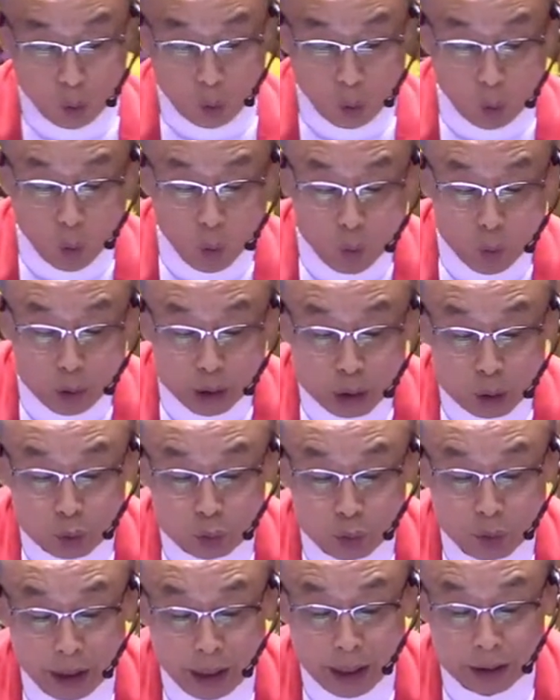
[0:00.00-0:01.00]
only
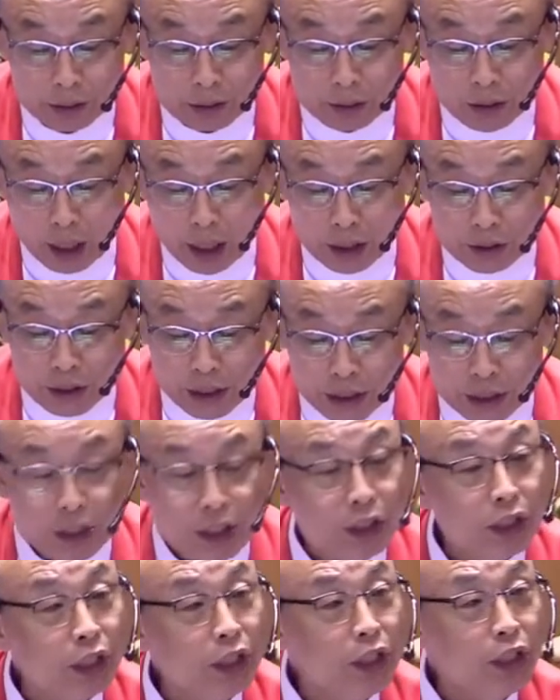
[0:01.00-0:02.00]
we had died in
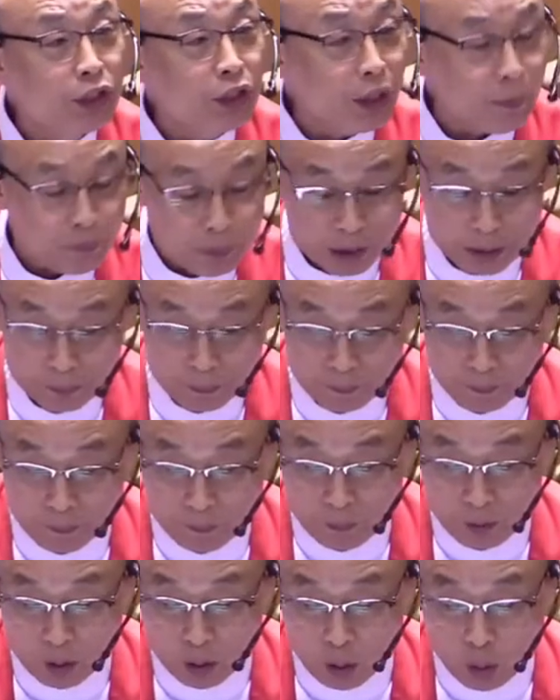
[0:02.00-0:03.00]
Egypt
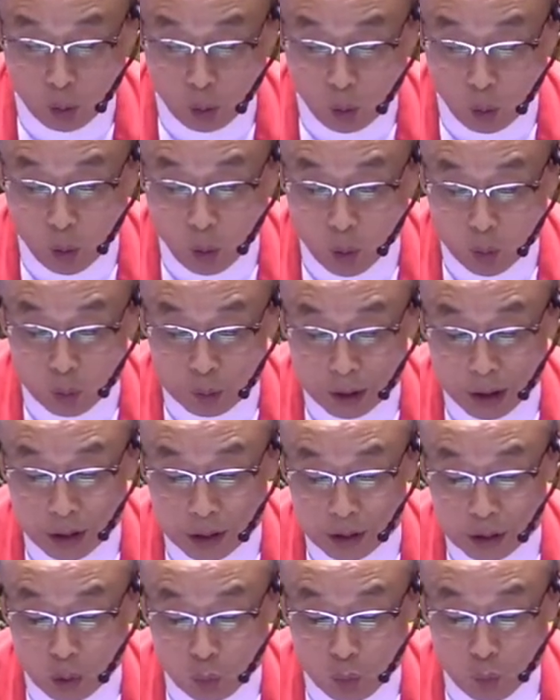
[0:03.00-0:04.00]
or
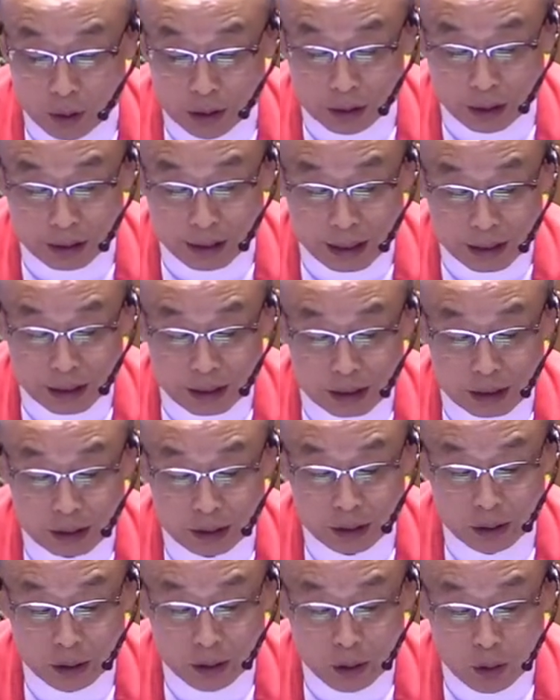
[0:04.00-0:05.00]
in the wilderness,
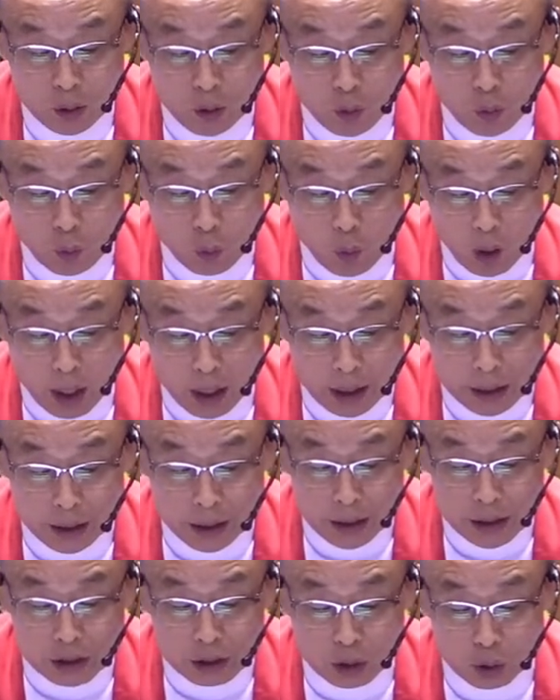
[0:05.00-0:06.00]
why
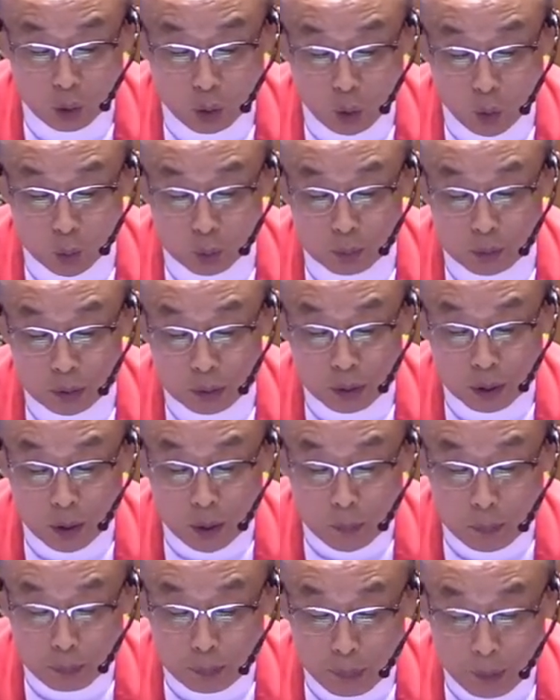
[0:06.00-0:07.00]
is the Lord
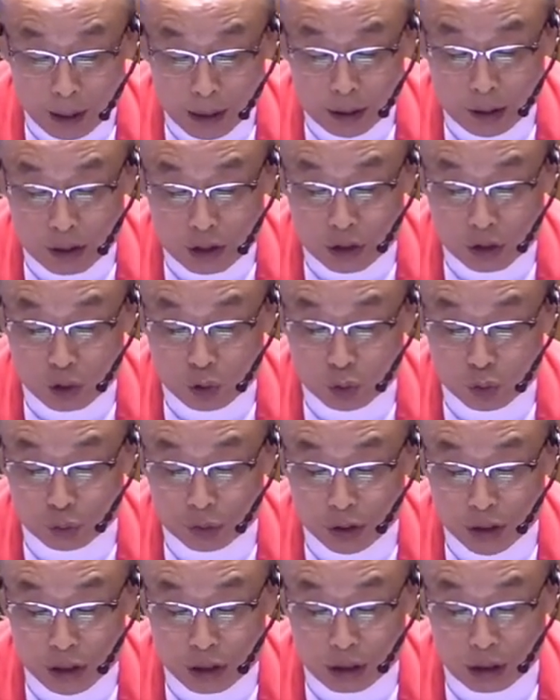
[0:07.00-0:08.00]
bring us to
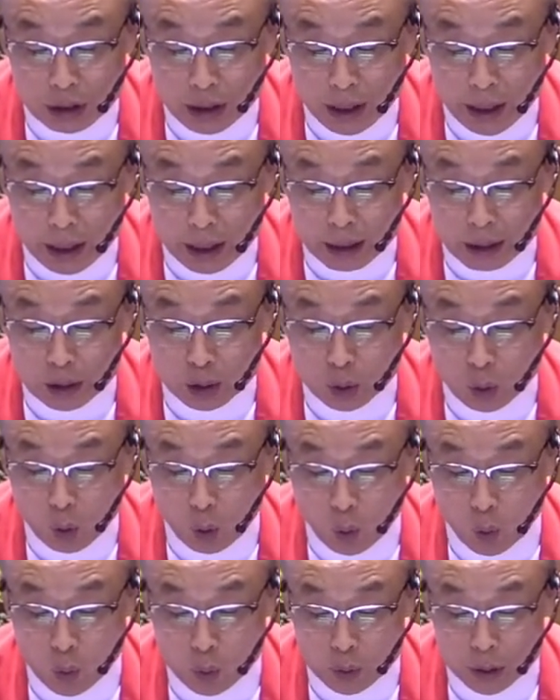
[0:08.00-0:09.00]
this land
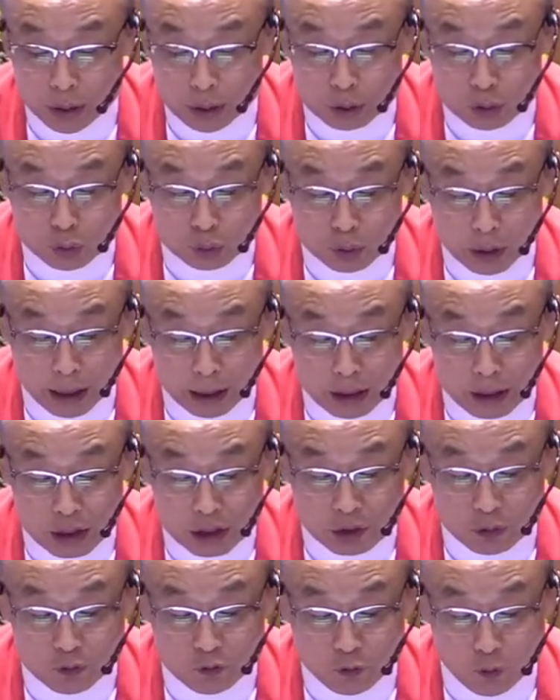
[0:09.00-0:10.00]
only to let
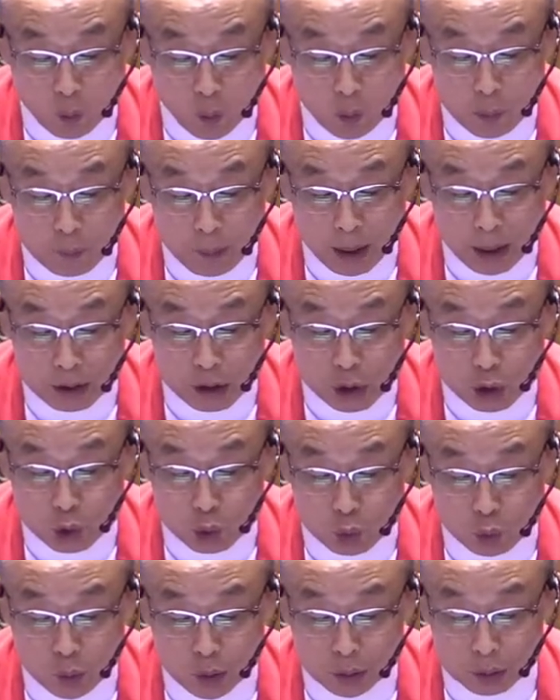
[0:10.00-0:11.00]
us fall by the
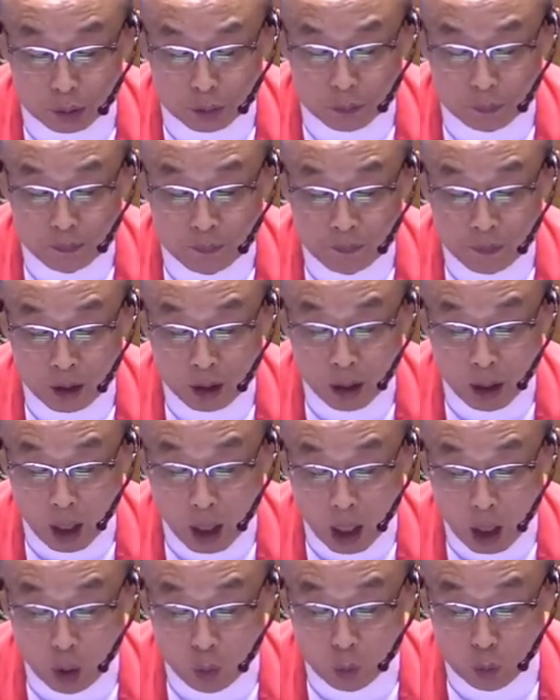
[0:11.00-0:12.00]
sword?
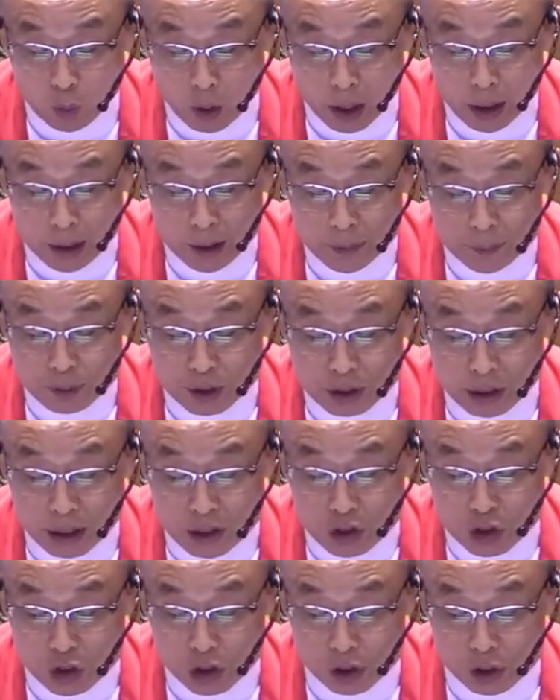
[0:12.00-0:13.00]
Our wives
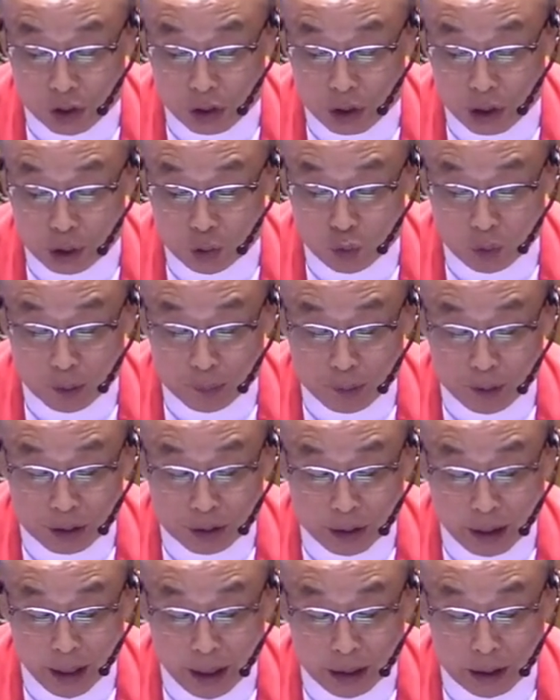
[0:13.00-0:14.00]
and children will be
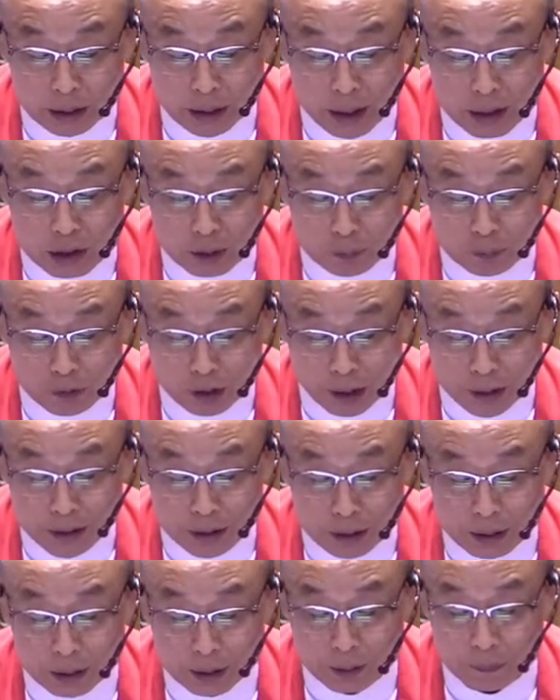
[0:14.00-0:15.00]
taken as a
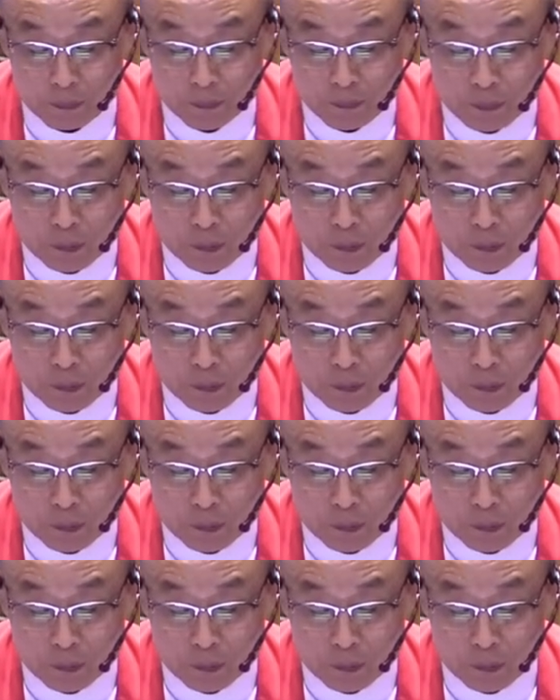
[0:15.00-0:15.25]
plunder.